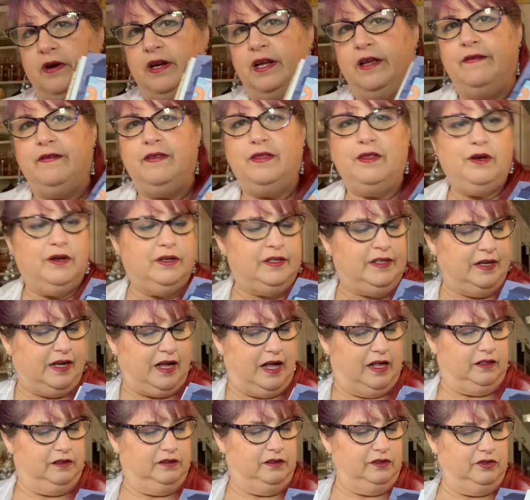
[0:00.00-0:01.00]
Even though the
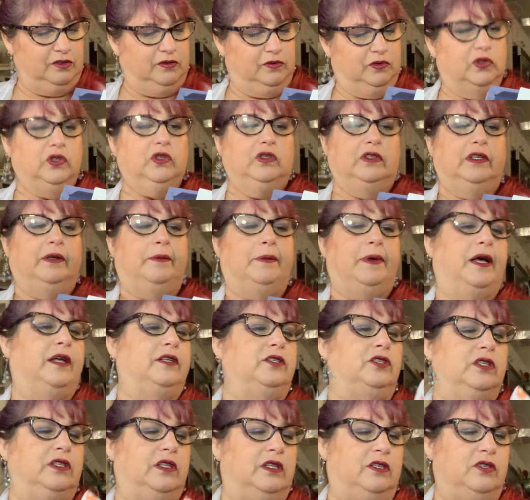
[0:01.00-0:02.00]
colors don't totally
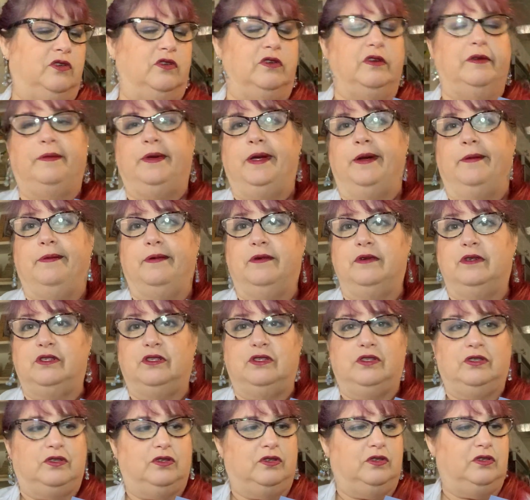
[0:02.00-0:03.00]
match, the donut paper is
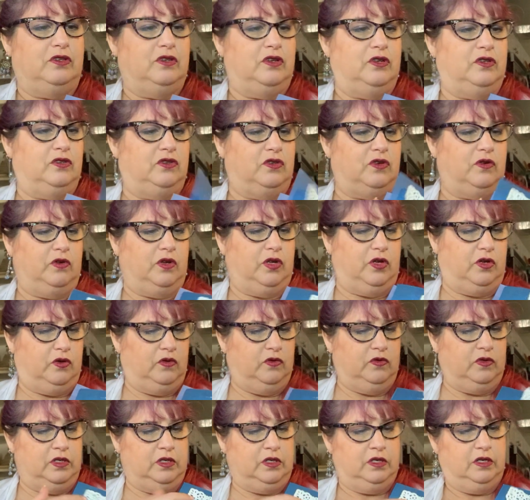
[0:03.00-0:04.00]
just so
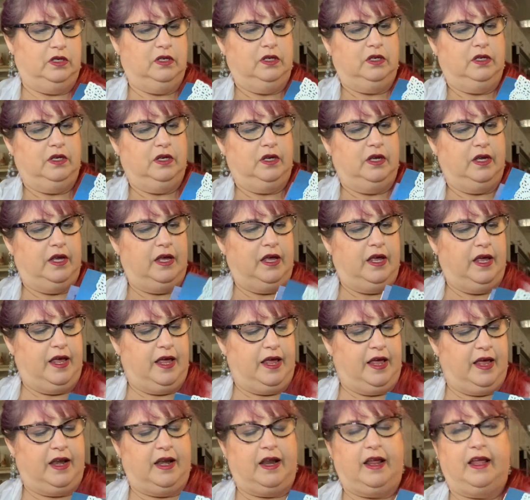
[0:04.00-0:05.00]
cute.
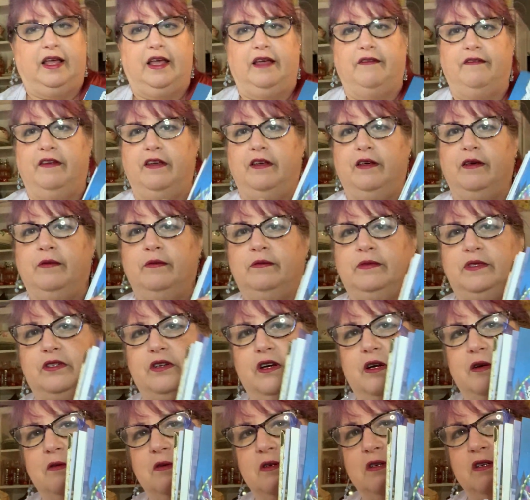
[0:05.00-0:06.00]
And I gave him
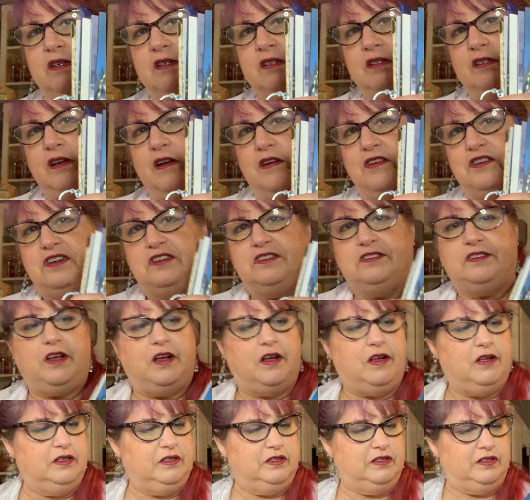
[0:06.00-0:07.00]
Star Wars cards
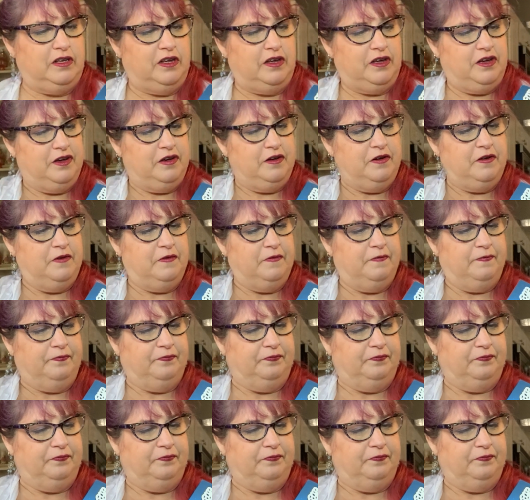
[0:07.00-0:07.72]
also.